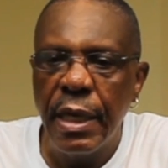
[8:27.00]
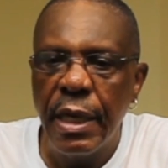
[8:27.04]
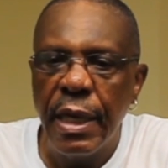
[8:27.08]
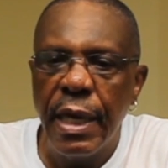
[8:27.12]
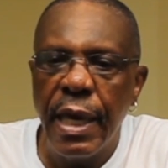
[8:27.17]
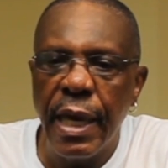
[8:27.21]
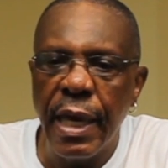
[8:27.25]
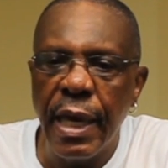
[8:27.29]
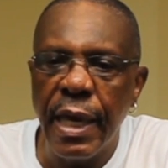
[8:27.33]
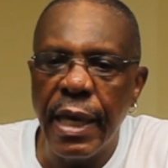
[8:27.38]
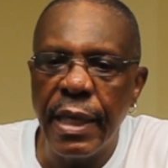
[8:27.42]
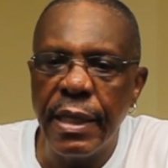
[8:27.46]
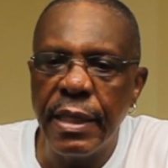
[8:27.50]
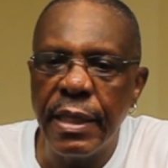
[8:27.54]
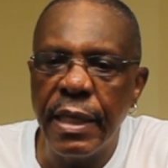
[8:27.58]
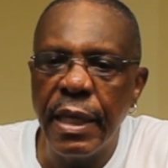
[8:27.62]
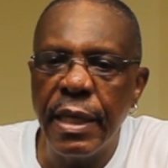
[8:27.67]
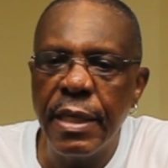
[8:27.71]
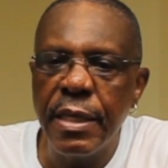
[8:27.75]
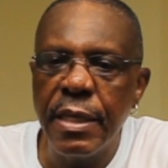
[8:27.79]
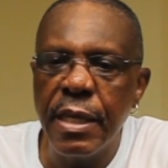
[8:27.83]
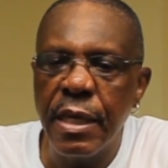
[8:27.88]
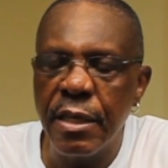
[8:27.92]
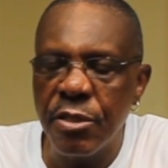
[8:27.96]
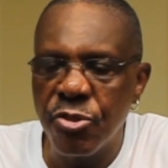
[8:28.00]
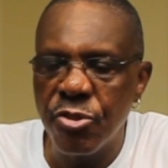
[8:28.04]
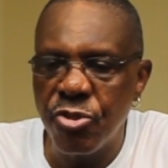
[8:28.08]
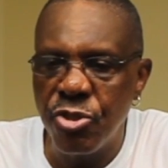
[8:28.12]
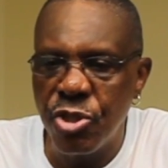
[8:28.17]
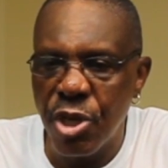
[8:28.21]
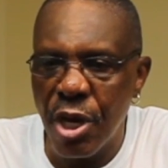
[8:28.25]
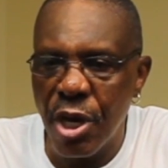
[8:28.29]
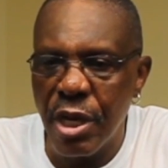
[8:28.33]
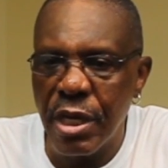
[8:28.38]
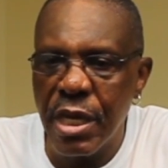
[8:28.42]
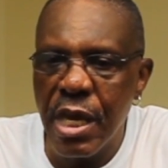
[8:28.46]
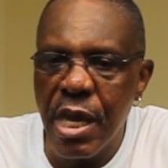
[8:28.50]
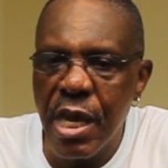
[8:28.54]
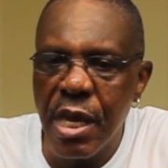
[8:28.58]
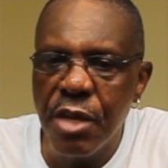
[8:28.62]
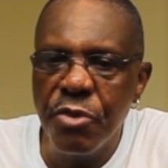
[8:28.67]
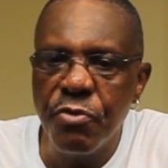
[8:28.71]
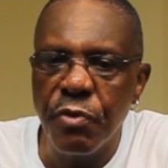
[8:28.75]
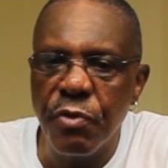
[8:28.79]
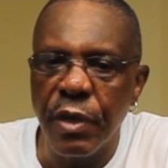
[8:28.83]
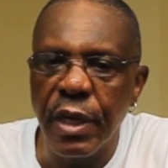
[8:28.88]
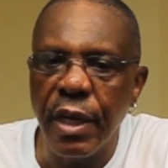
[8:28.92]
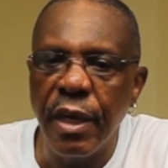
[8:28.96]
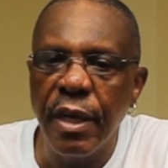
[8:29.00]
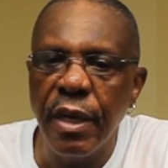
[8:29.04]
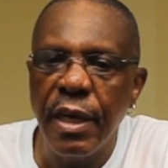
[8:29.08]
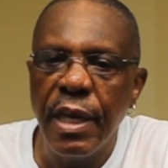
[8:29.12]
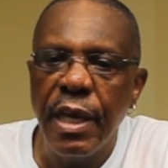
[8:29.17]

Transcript: And then there's John Henry.